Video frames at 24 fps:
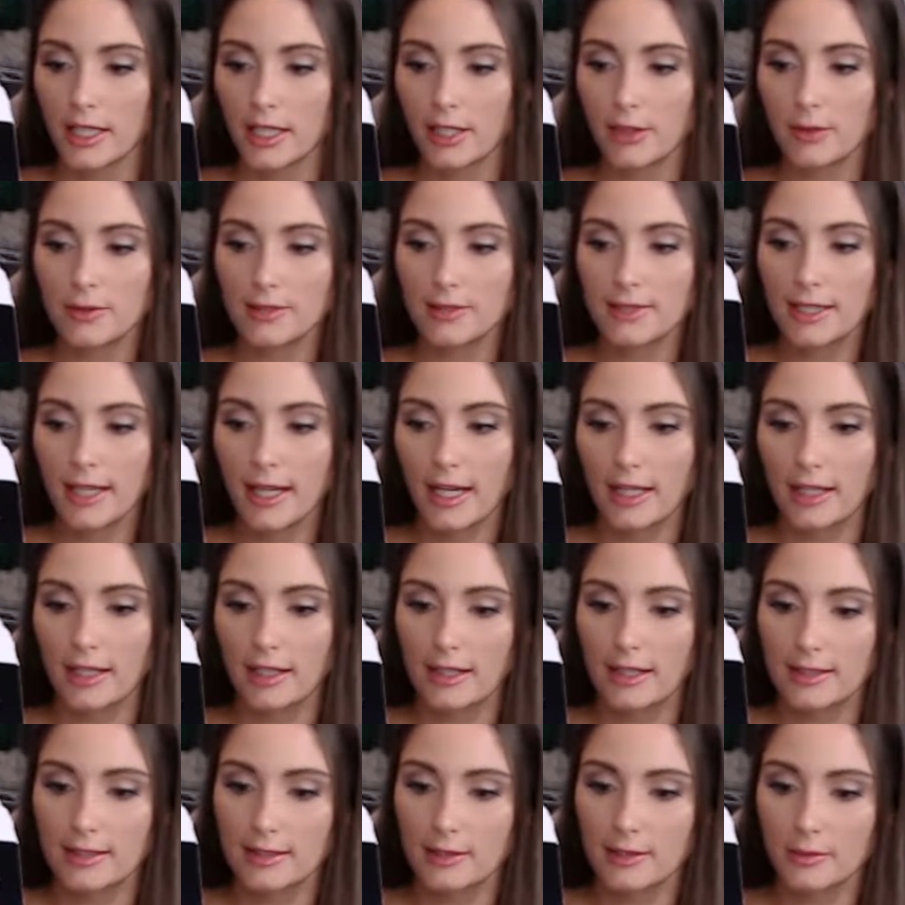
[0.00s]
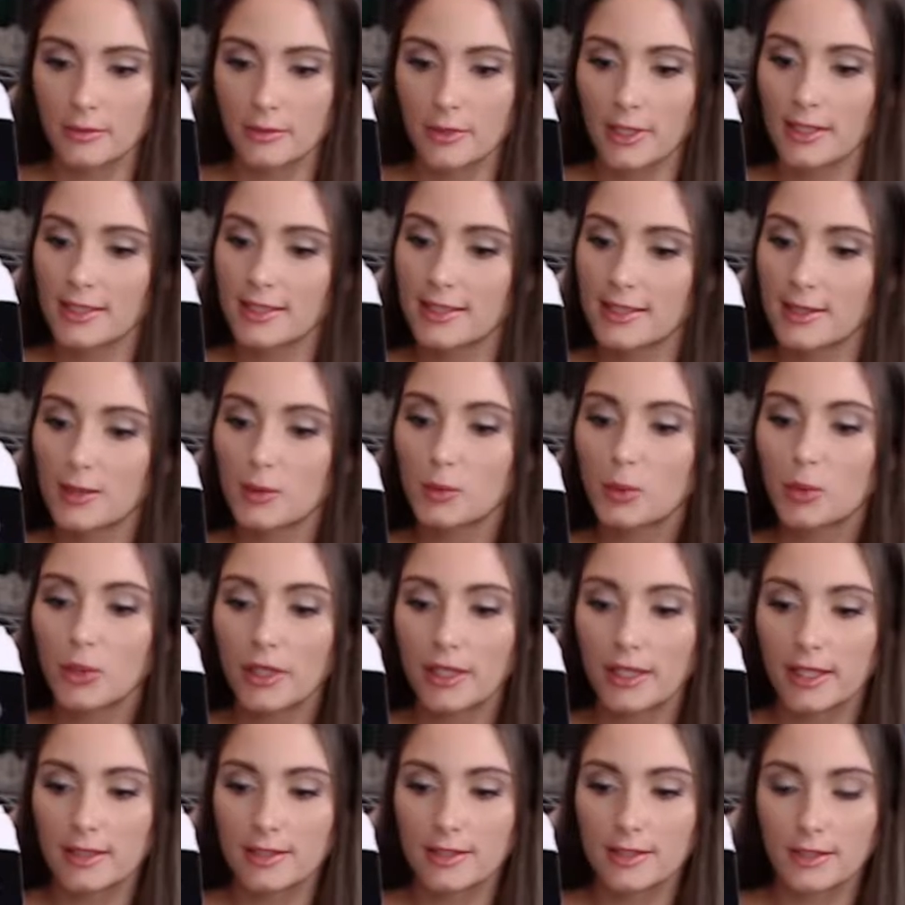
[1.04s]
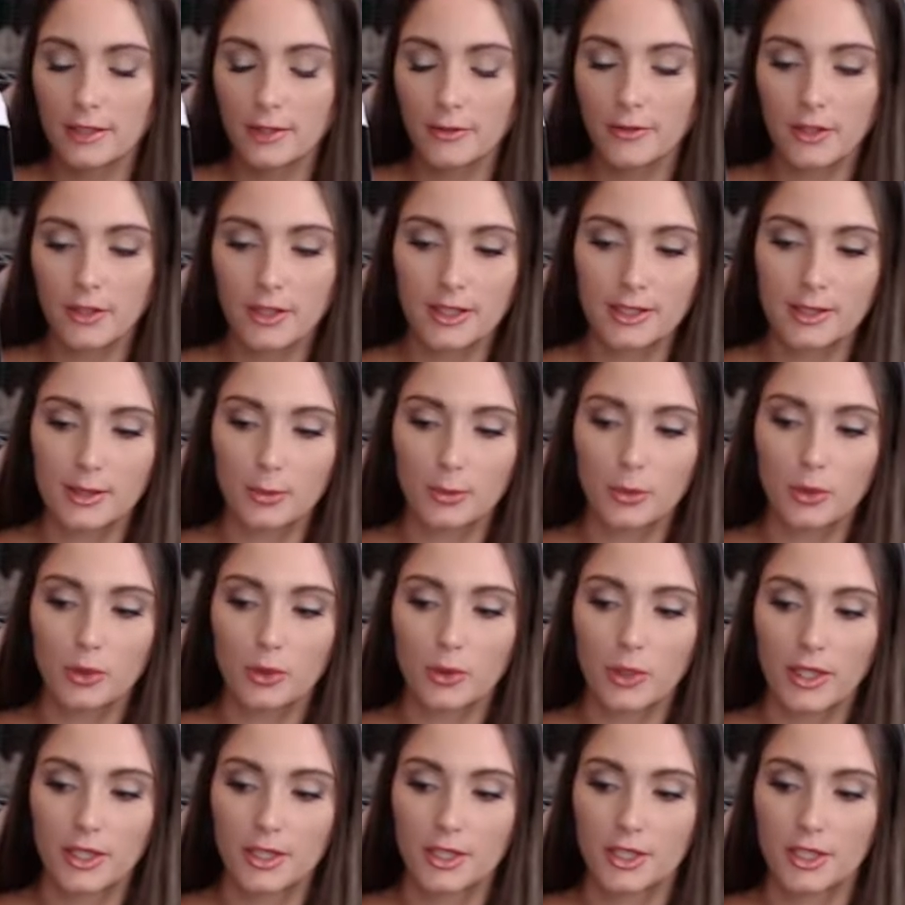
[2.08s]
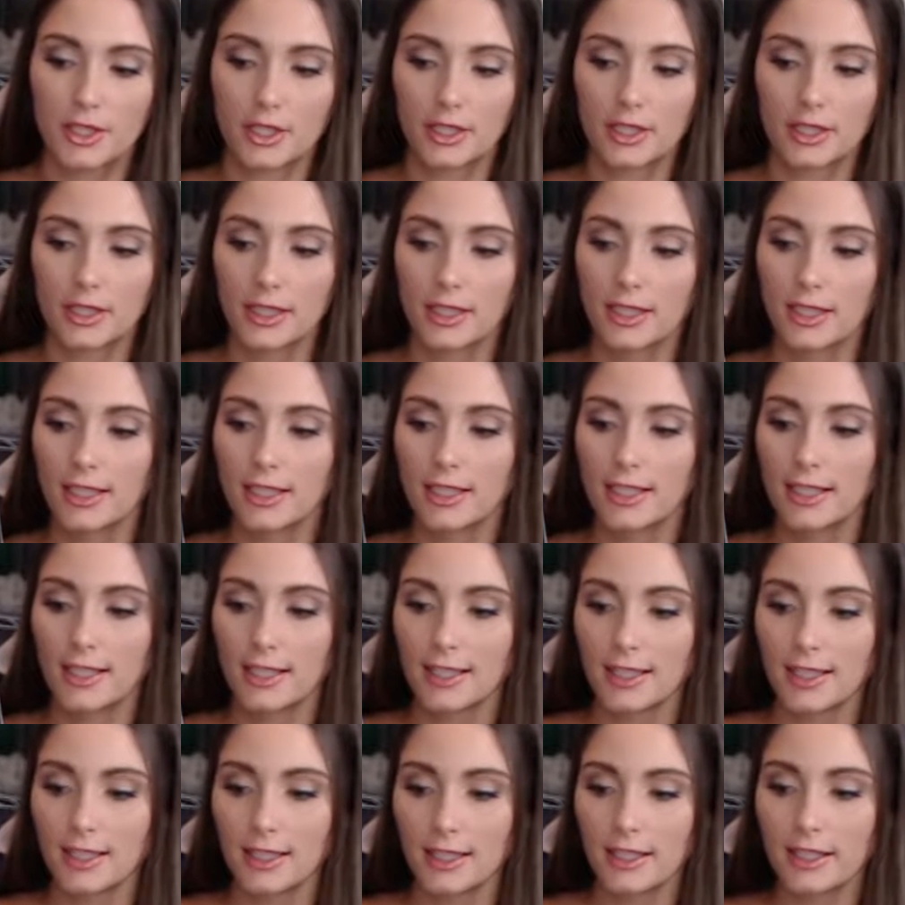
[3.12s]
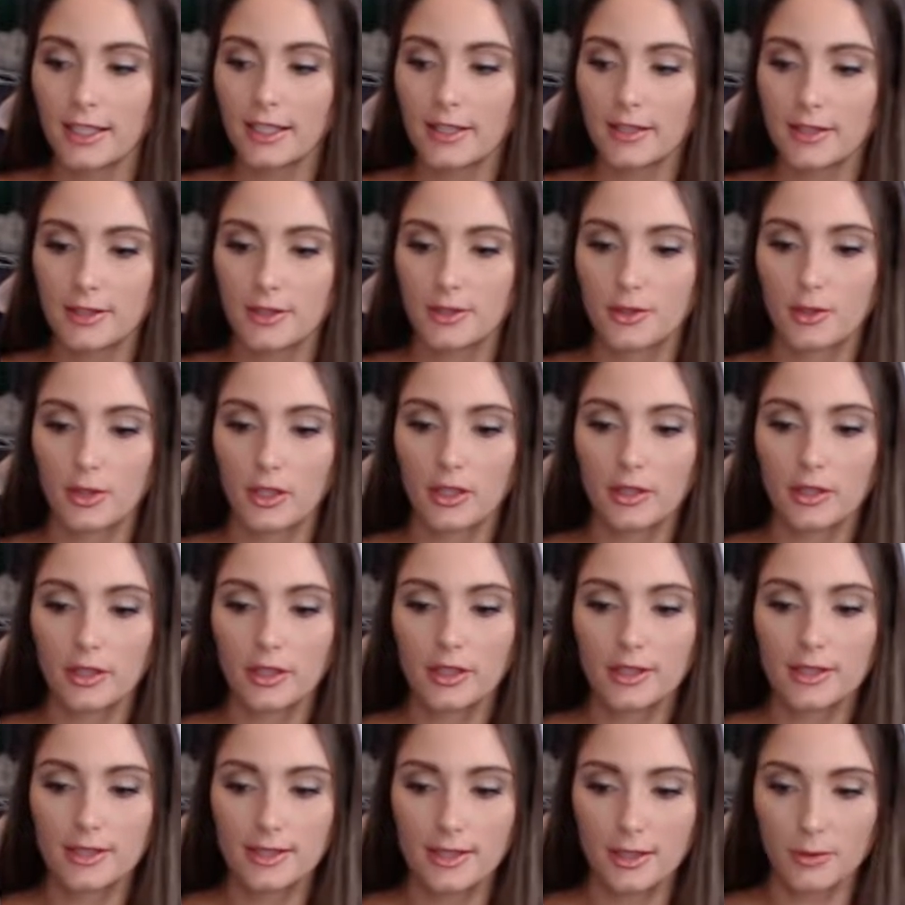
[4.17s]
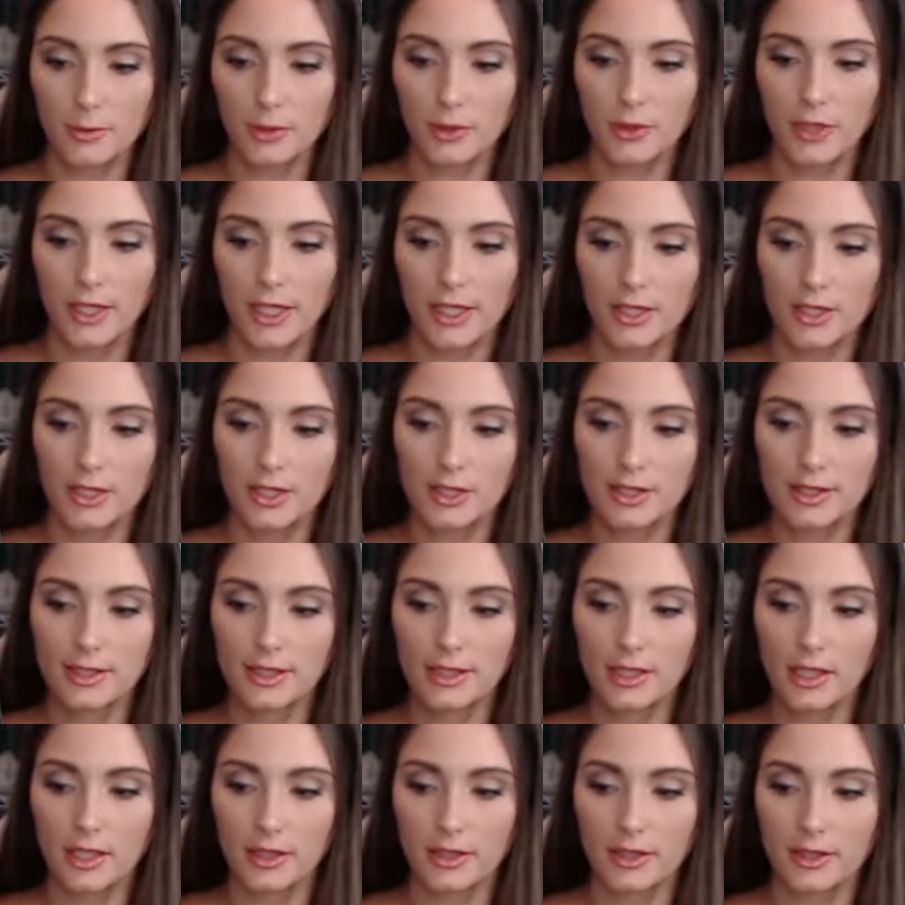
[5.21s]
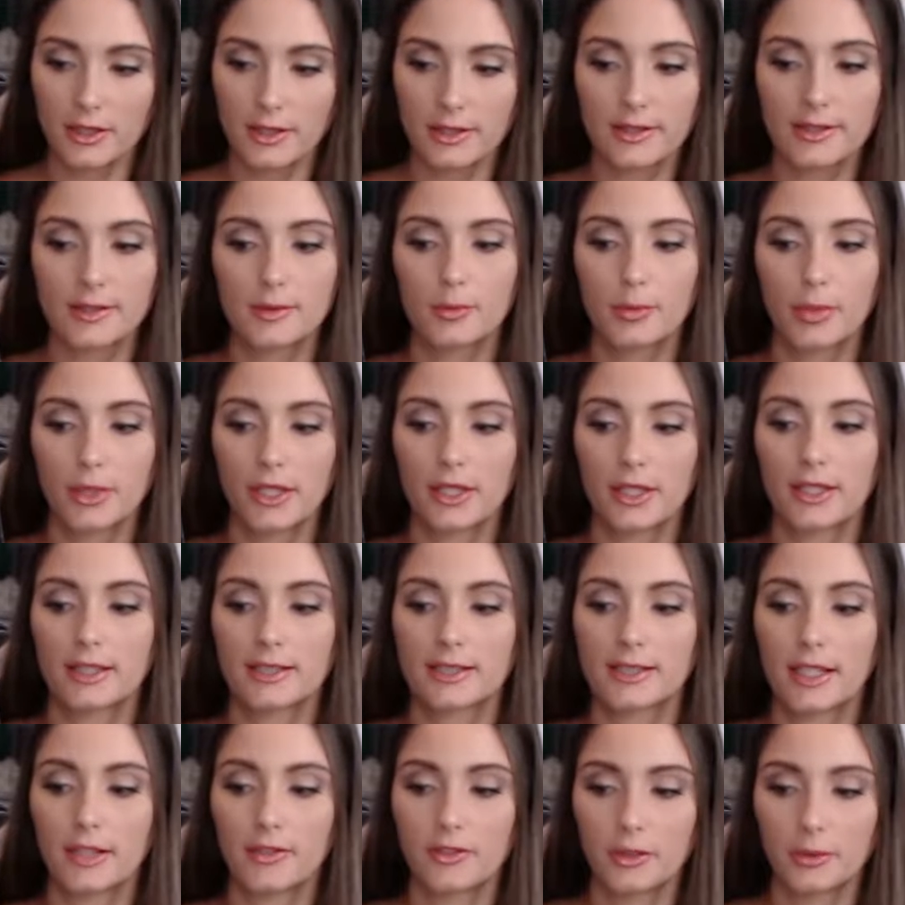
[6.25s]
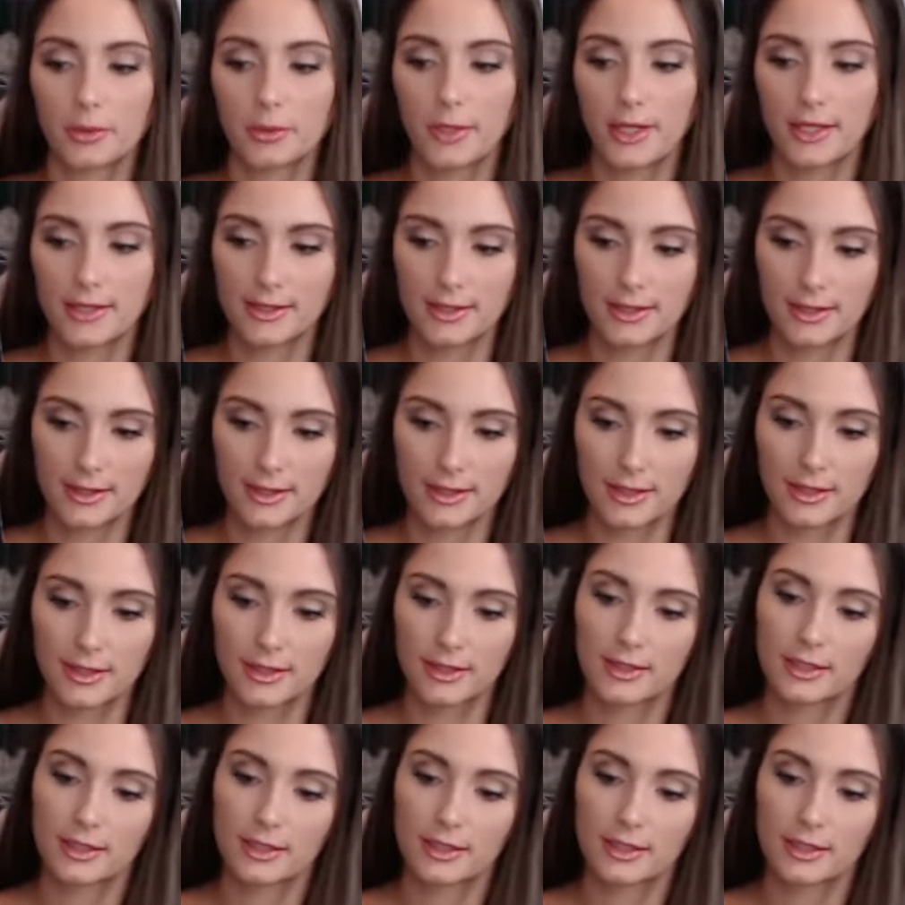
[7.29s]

It was a catechism, a simple answer for a simple question. It is stronger in some locations than others, but it is ever present.